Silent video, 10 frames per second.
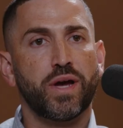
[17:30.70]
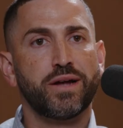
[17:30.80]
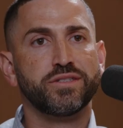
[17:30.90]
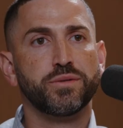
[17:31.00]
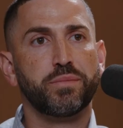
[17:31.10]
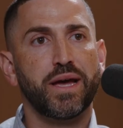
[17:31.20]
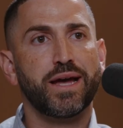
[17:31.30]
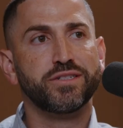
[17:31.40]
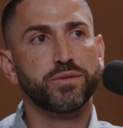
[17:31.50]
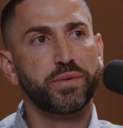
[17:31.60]
how does a
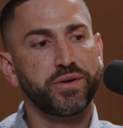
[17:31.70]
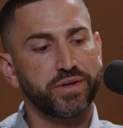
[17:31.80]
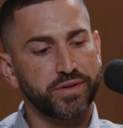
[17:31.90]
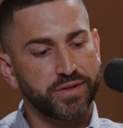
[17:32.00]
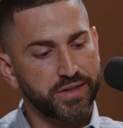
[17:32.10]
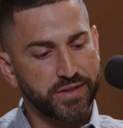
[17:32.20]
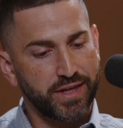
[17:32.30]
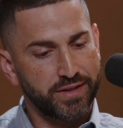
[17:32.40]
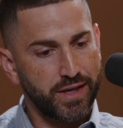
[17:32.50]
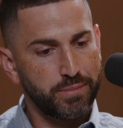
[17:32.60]
parent, like
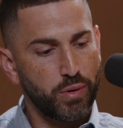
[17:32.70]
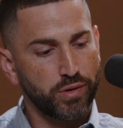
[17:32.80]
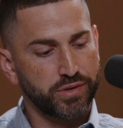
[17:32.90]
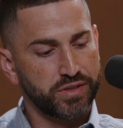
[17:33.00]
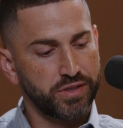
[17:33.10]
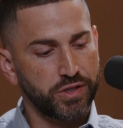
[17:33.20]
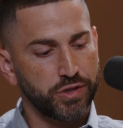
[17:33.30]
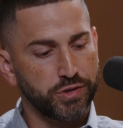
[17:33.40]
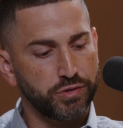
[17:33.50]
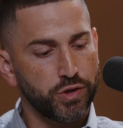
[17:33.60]
that part, you
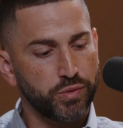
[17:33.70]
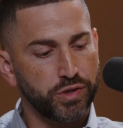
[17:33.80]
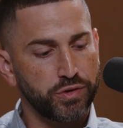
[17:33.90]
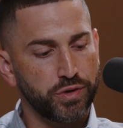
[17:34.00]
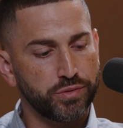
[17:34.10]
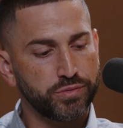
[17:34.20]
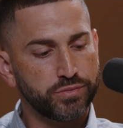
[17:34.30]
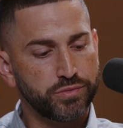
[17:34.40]
know what you know,